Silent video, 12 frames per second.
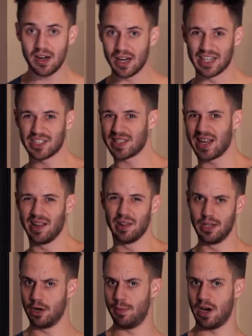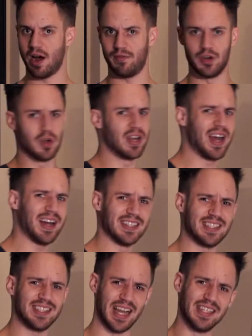And it's just like a little bit off. And you can kind of
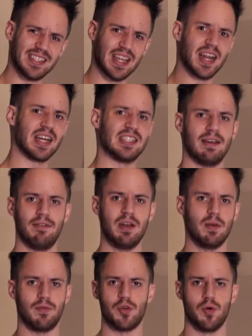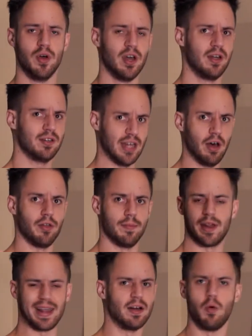sense the negativity, but if you tell them,
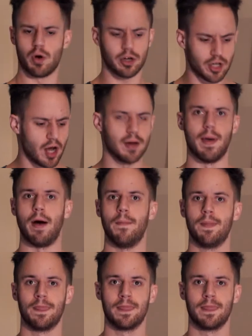they're like, no, what are you talking about?